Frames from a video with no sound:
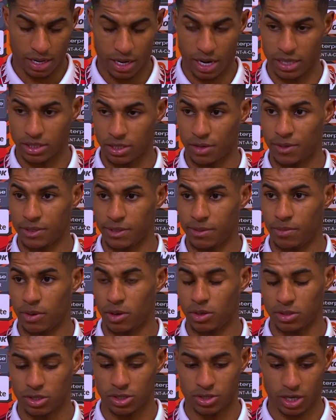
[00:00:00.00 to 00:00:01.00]
And yeah, it's always
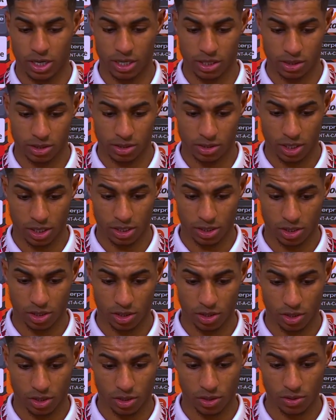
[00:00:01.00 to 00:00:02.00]
important to try and
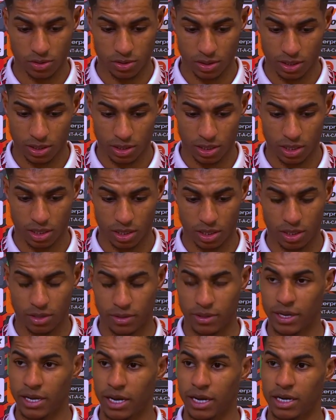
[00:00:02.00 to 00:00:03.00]
score the goals, and,
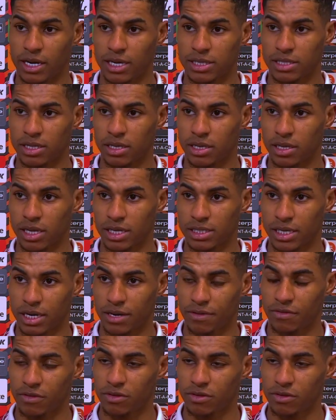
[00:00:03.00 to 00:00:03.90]
you know, in the end that's a